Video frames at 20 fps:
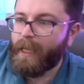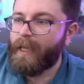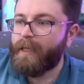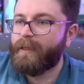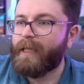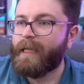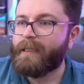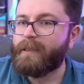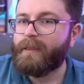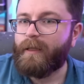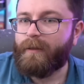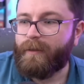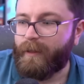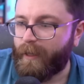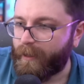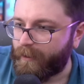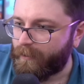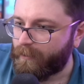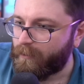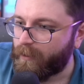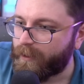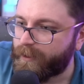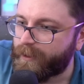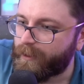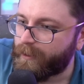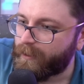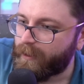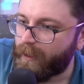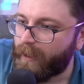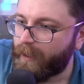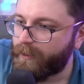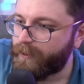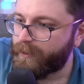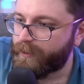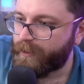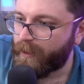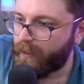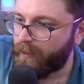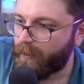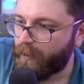That's the thing. Listen, can I
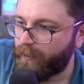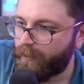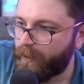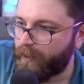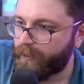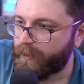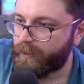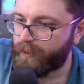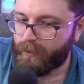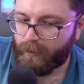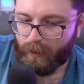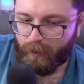just end on this,